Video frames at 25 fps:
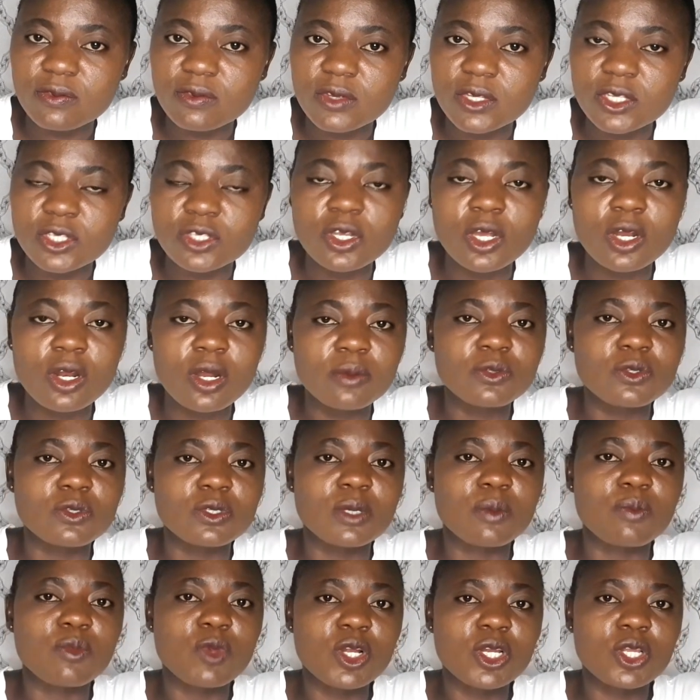It's not up to
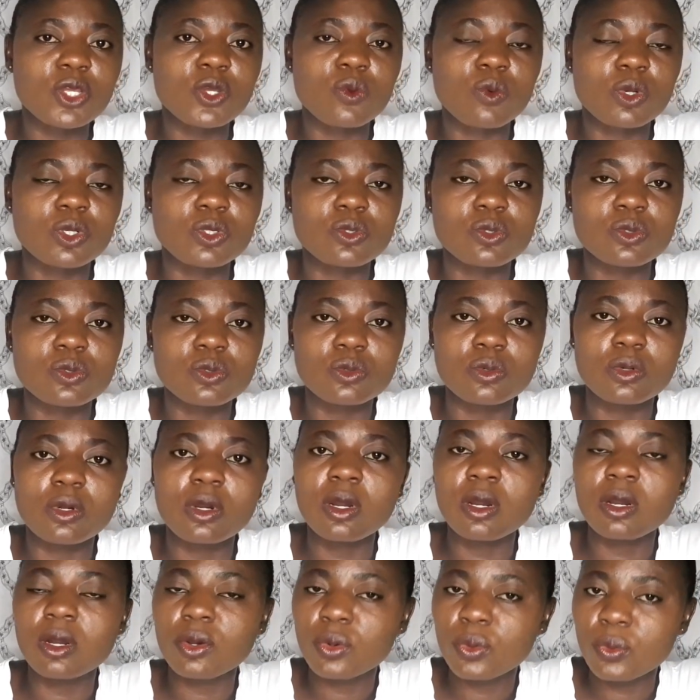the money you want to
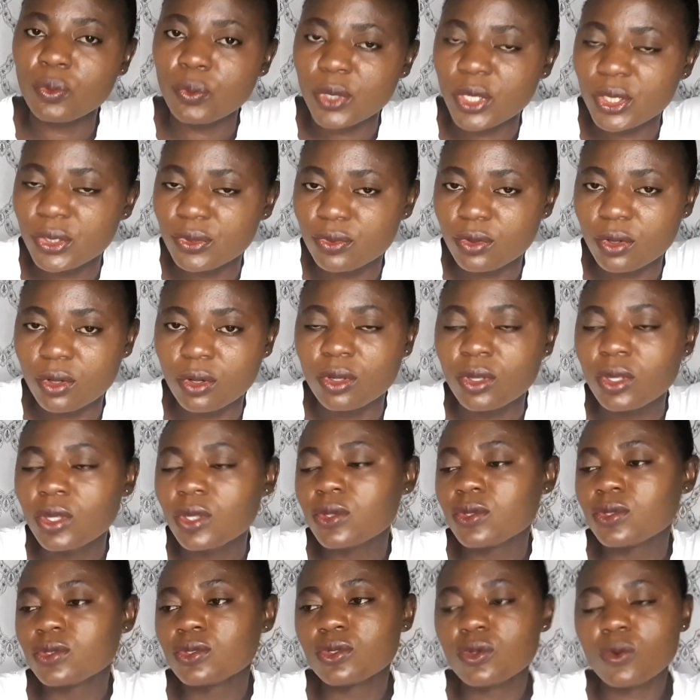withdraw.
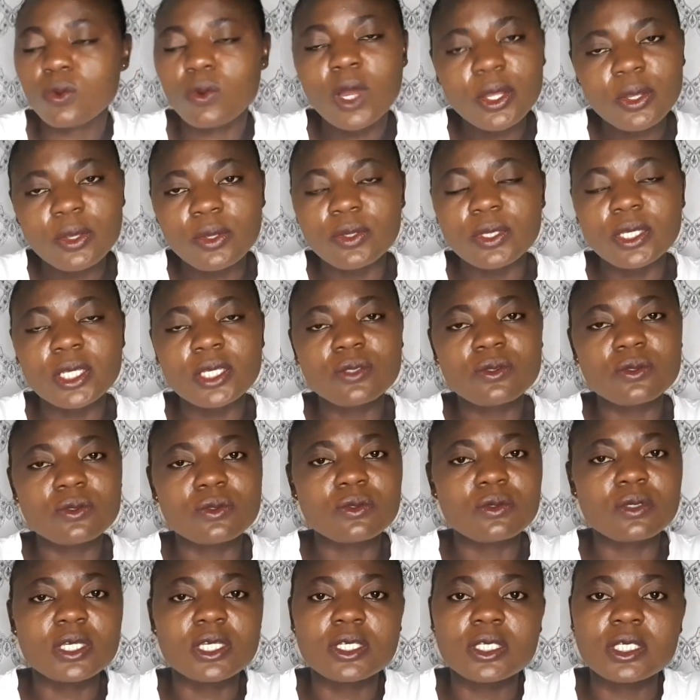So what you need to
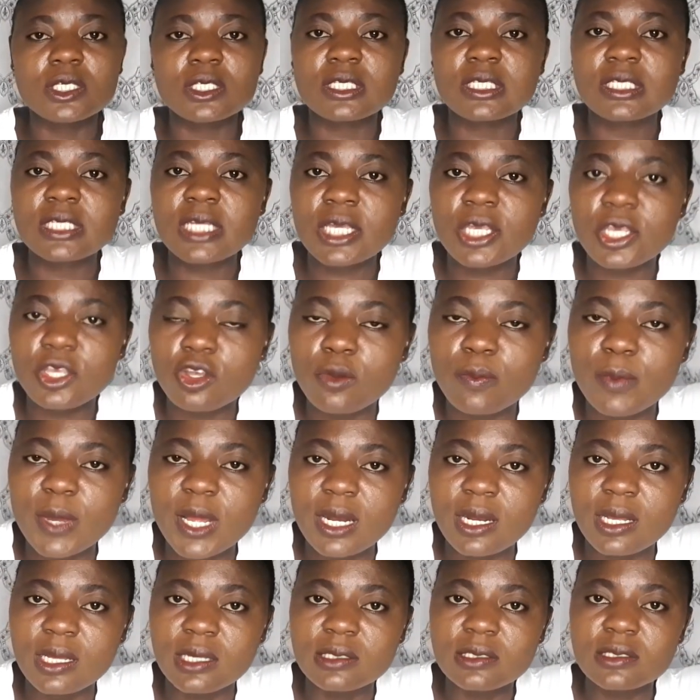do is just check your
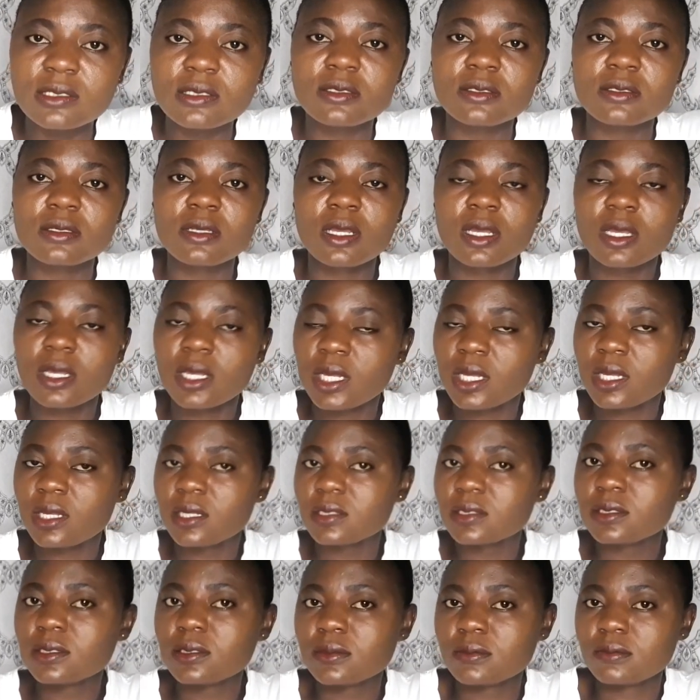balance,
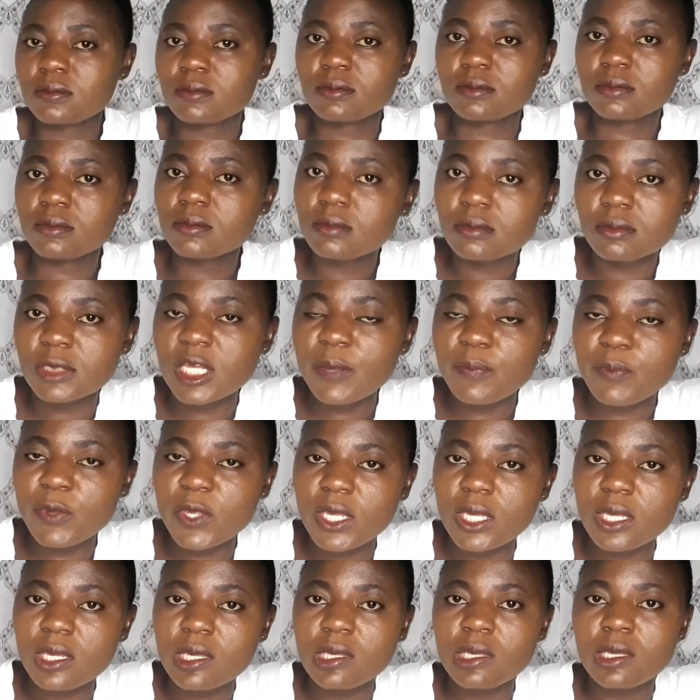and
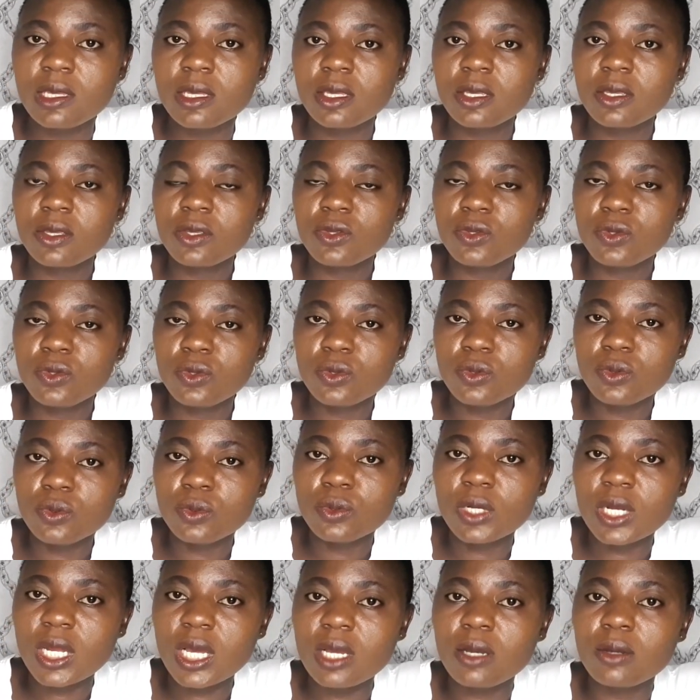maybe you
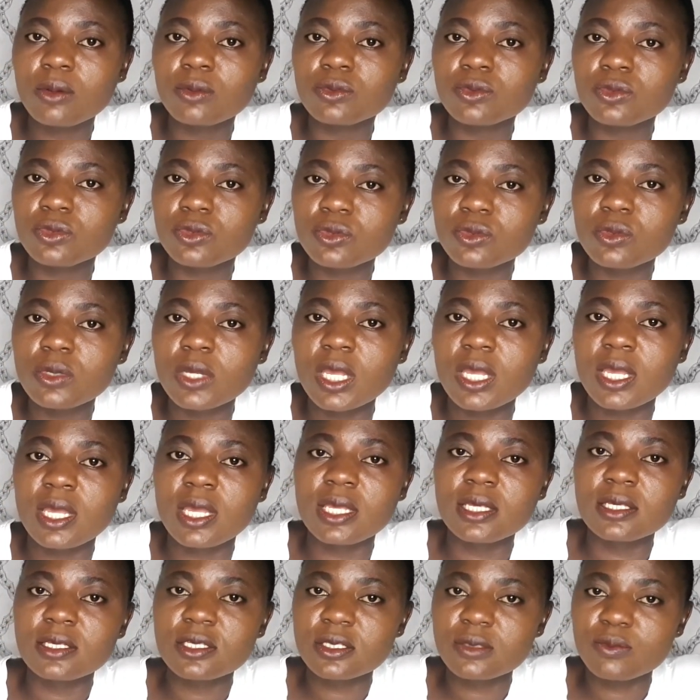now do
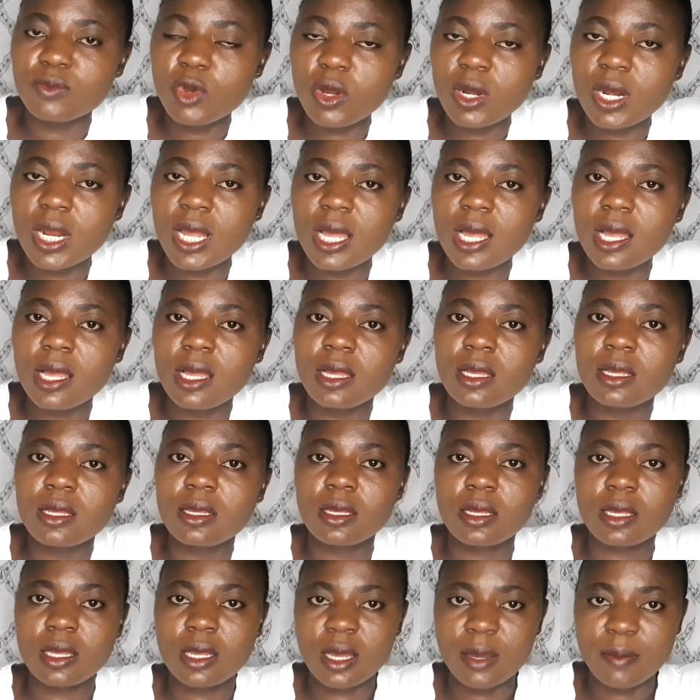a smaller
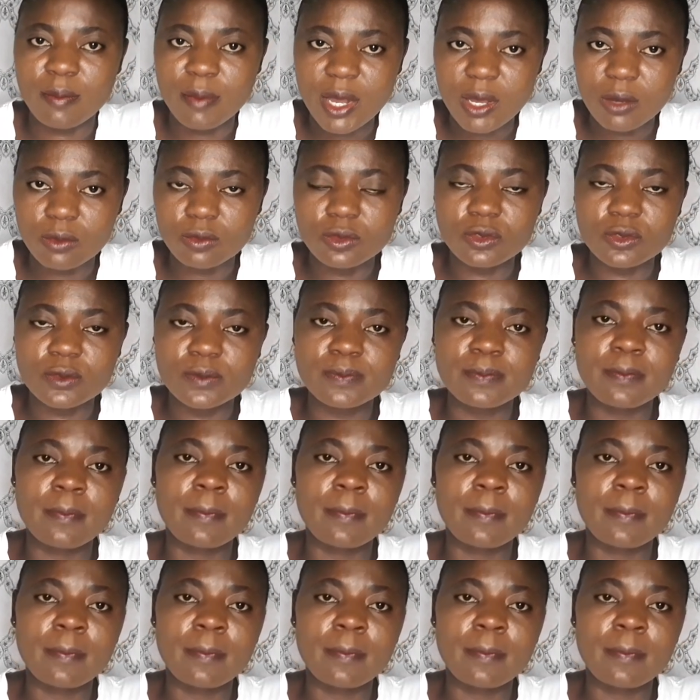amount.